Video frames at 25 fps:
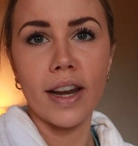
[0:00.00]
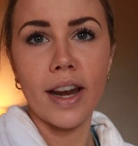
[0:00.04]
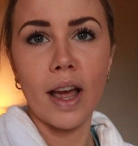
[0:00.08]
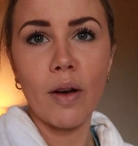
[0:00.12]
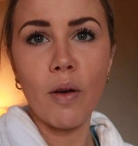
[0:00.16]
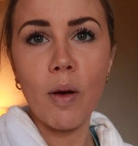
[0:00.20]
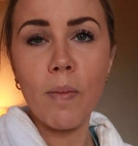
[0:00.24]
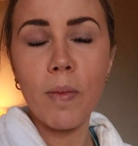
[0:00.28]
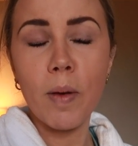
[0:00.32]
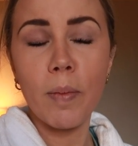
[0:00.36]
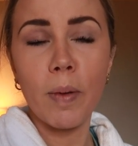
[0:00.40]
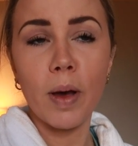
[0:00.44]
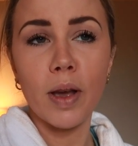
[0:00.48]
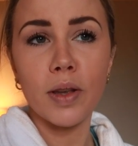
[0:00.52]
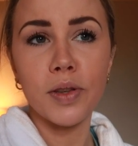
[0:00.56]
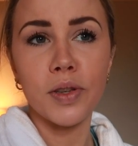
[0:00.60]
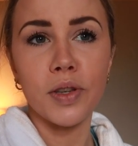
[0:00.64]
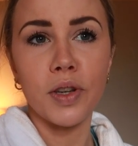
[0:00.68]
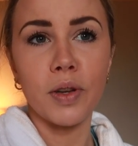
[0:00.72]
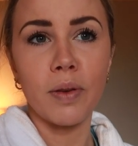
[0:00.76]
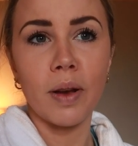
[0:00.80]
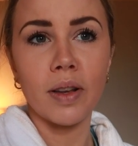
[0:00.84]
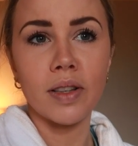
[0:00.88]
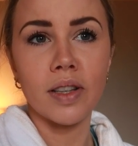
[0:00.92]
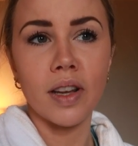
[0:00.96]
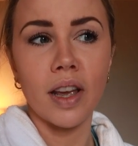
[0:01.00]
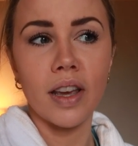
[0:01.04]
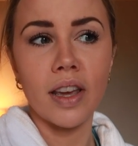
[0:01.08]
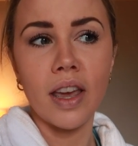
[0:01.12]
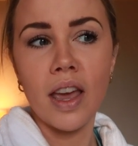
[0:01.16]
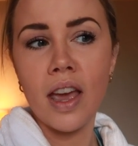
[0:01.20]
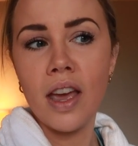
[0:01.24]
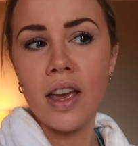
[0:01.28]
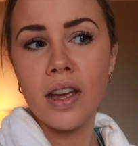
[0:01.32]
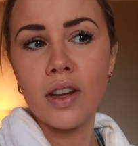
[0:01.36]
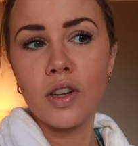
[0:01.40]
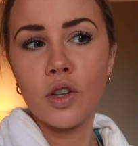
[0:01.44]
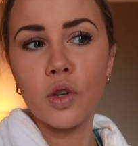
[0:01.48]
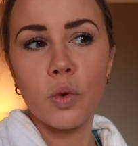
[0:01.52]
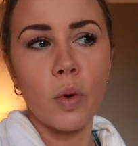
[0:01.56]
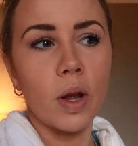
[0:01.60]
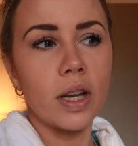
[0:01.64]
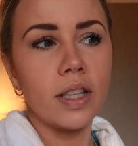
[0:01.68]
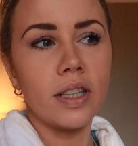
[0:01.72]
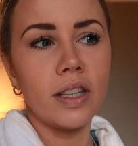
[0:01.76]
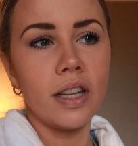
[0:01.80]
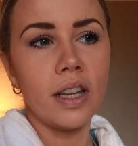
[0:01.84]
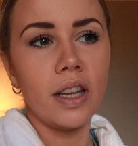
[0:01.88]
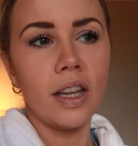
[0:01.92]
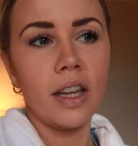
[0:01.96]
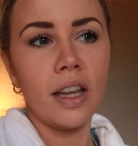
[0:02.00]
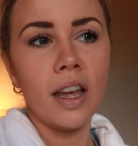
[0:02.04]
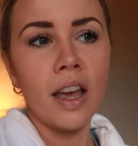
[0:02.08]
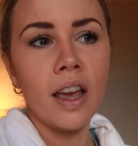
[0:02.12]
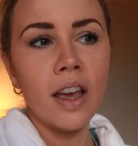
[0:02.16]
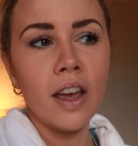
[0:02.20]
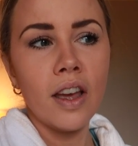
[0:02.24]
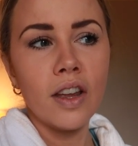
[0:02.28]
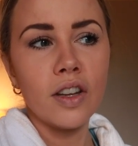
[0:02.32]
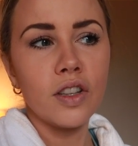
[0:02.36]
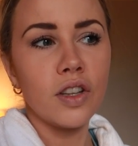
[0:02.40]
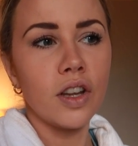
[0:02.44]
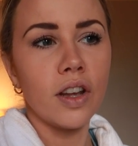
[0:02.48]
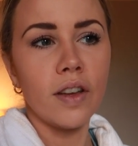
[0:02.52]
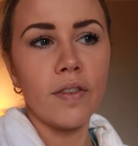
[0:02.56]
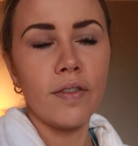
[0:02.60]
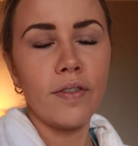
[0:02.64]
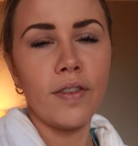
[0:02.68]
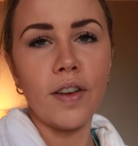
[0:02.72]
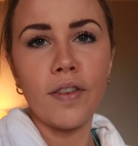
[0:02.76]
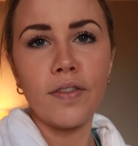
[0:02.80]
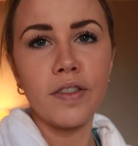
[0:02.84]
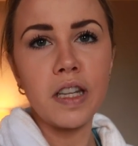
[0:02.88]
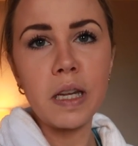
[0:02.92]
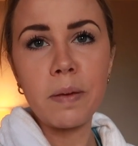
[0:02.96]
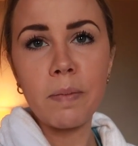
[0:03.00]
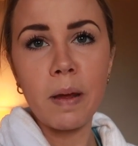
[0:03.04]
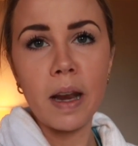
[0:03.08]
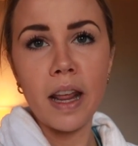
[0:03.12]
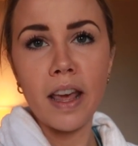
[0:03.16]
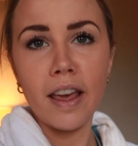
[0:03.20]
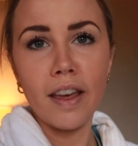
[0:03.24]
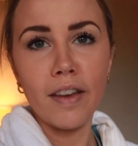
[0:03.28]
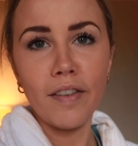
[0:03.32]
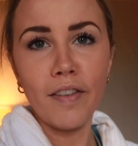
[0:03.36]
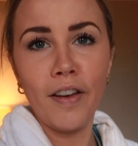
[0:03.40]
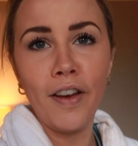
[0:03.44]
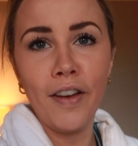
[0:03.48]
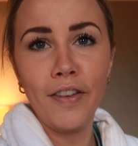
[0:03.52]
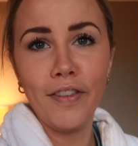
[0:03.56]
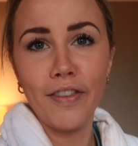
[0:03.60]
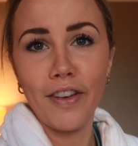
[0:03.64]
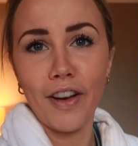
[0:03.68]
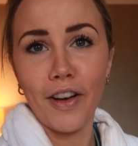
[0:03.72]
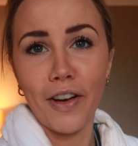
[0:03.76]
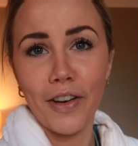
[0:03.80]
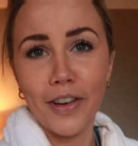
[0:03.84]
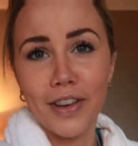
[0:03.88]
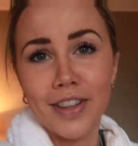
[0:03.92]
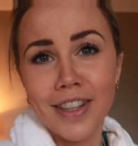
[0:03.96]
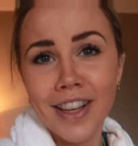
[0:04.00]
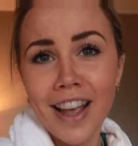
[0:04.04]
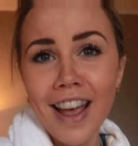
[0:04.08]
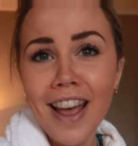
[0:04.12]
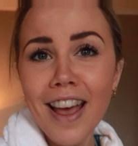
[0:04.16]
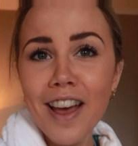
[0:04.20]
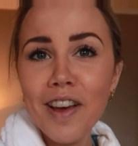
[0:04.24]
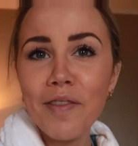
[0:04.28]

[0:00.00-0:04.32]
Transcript: and now I'm the person who has like 20 to 50 minute vlogs.